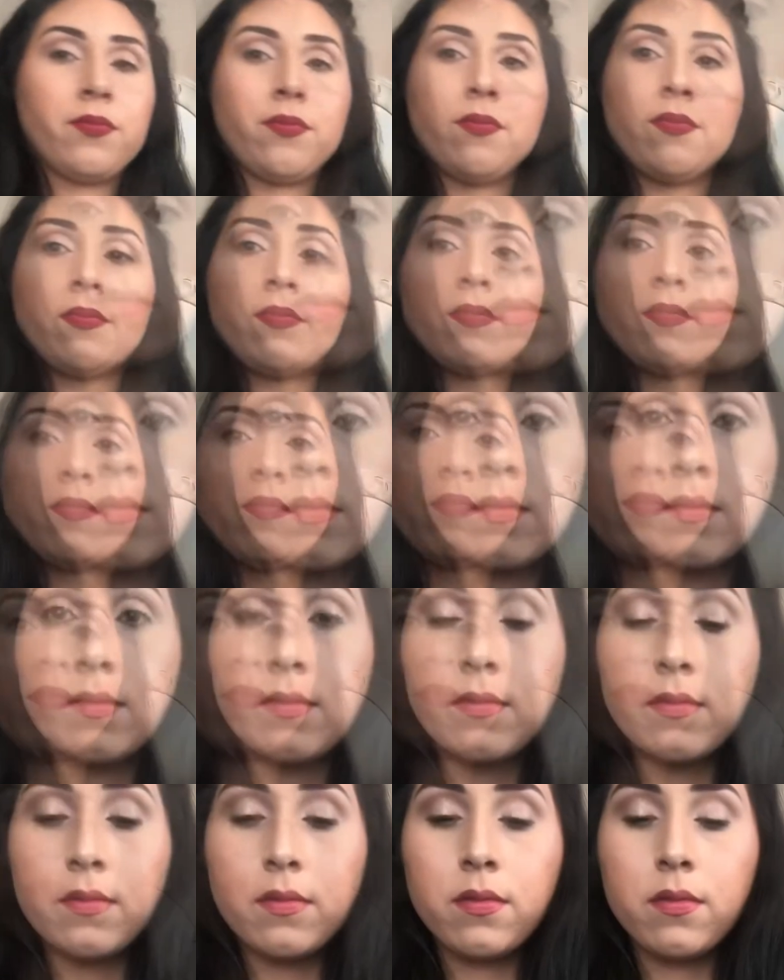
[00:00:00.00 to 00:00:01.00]

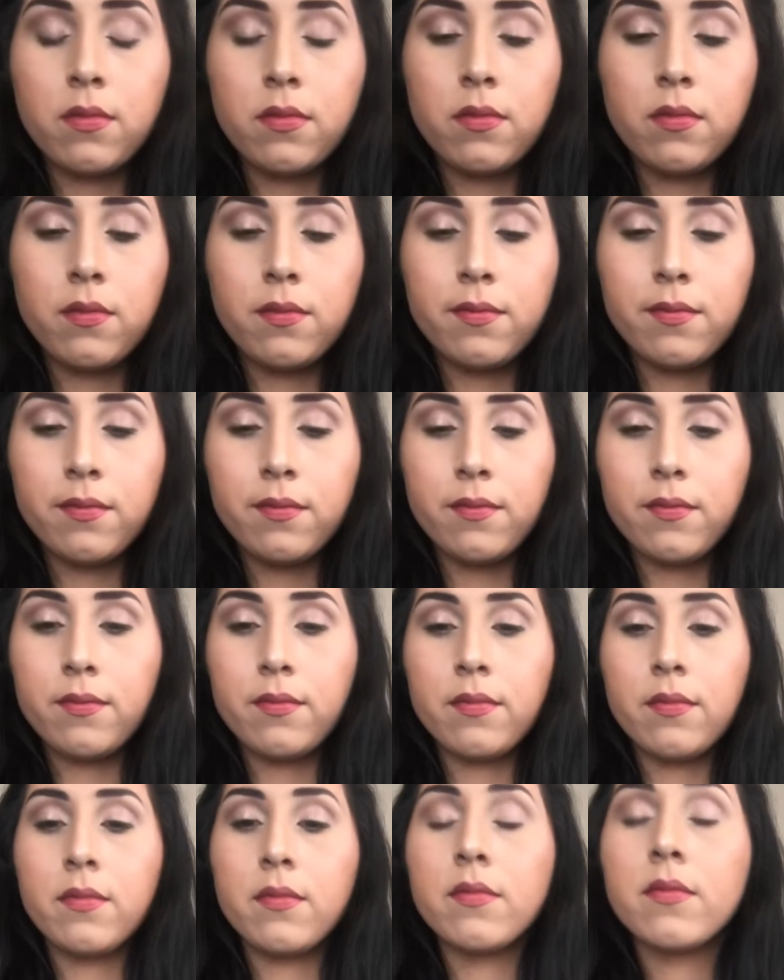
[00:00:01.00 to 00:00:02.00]

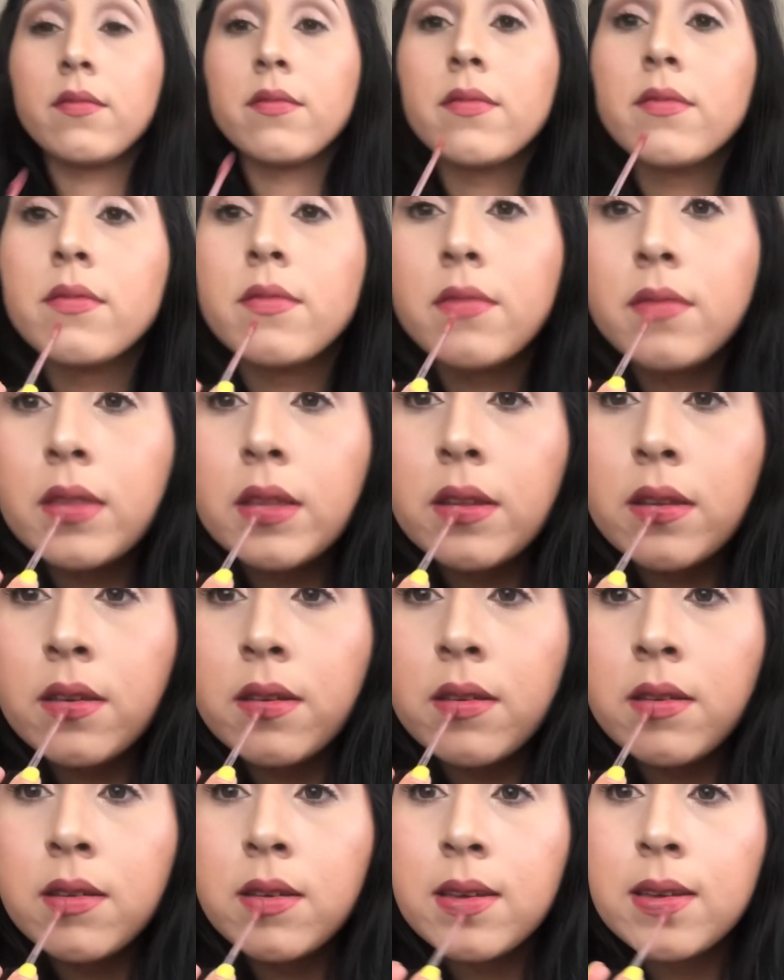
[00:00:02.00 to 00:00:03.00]

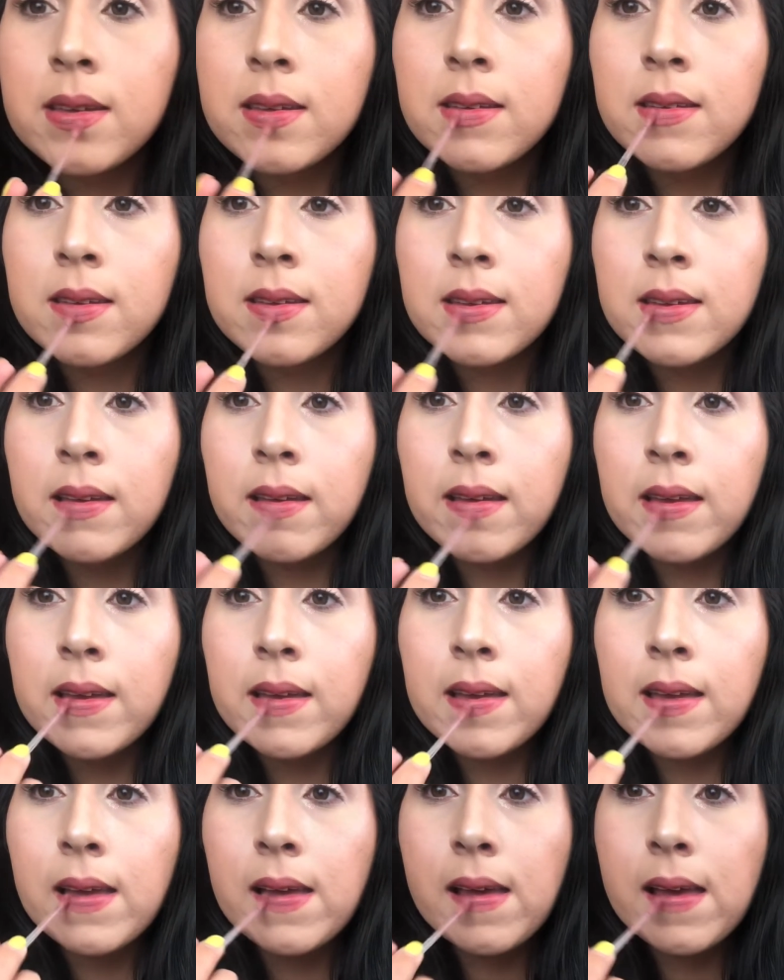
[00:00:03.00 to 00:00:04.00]

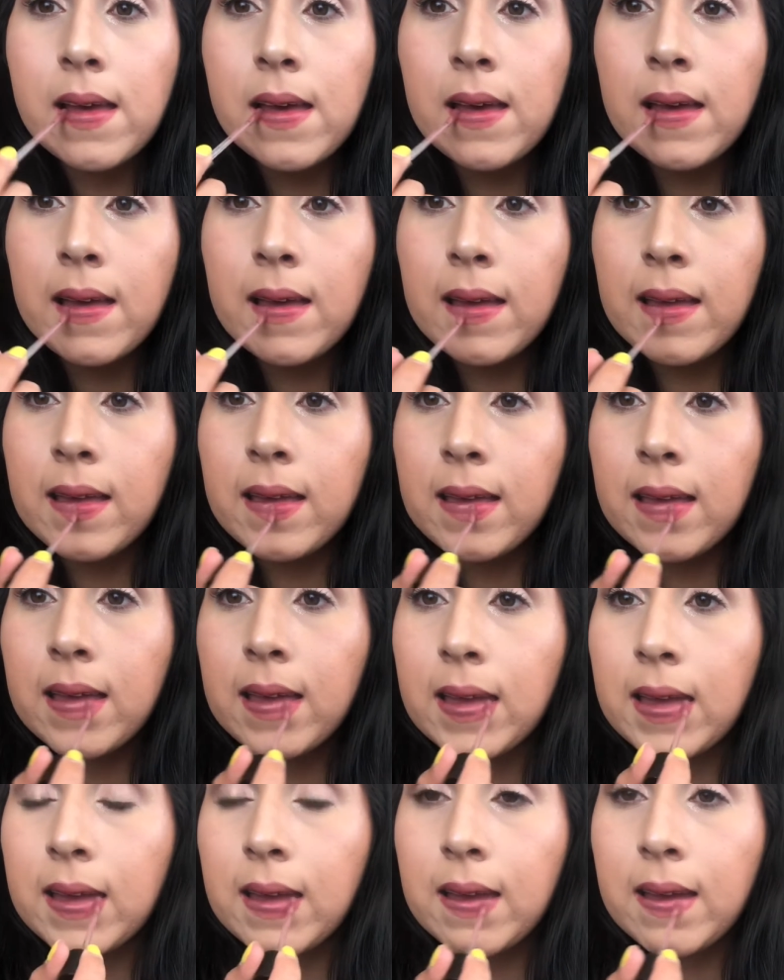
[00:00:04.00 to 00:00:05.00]

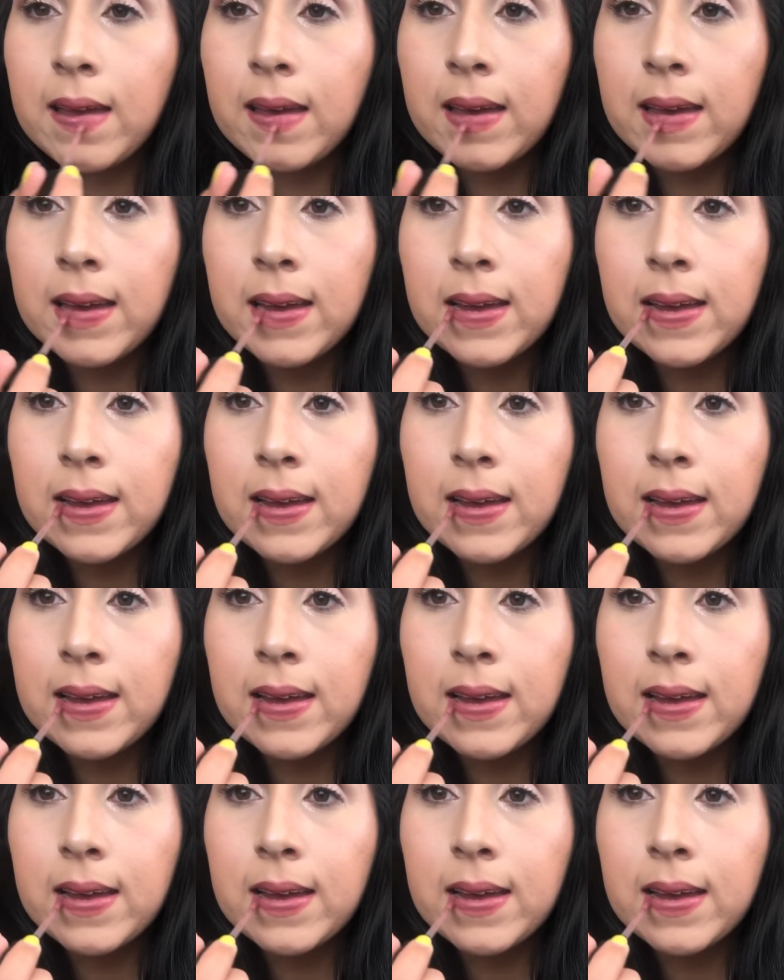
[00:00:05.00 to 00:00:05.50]
(no one is talking)